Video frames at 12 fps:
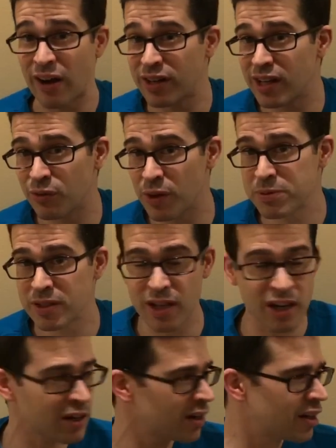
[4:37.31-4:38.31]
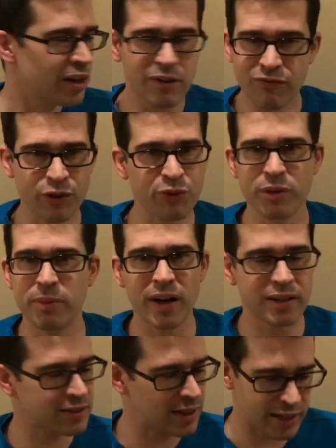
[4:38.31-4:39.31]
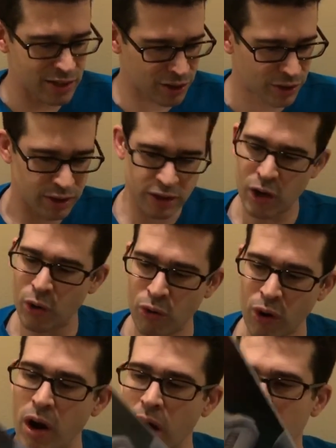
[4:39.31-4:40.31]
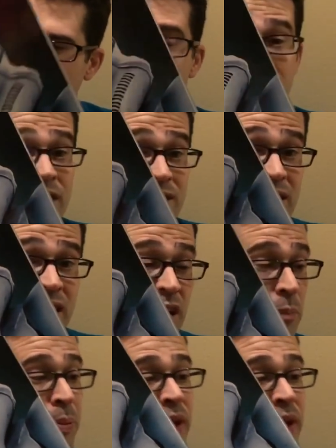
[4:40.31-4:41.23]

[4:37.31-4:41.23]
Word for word: found any rips in there. For three bucks, I just couldn't go wrong. This needed a